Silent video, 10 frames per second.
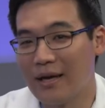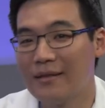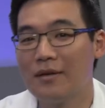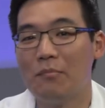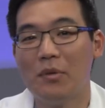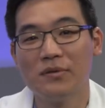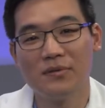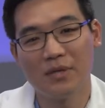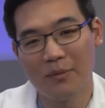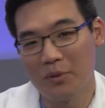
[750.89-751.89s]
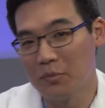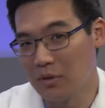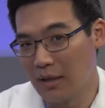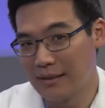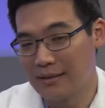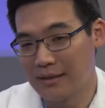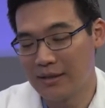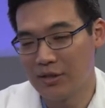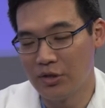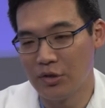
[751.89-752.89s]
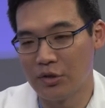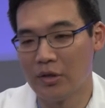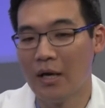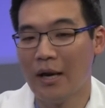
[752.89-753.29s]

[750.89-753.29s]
I think most of the time people like to hear